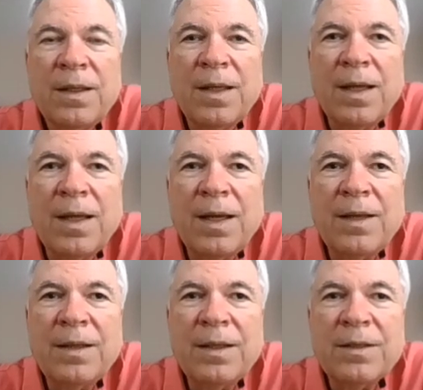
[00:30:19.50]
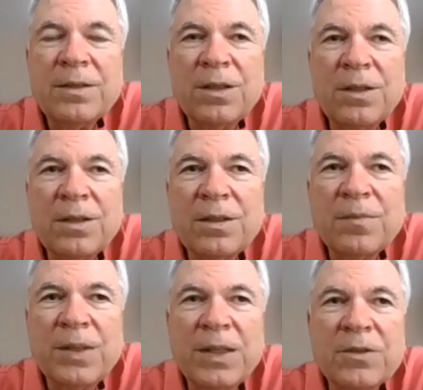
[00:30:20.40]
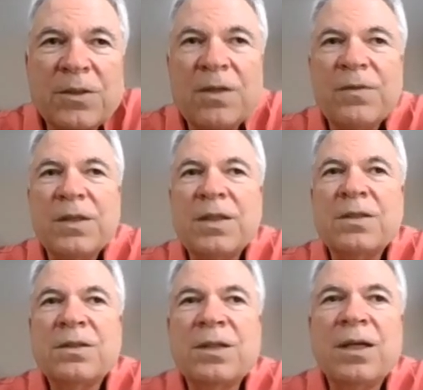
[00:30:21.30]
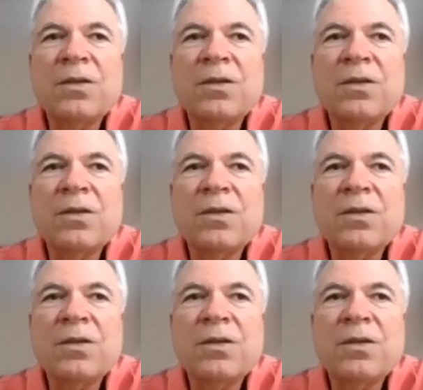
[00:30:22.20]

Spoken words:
And there's another picture of it. These cells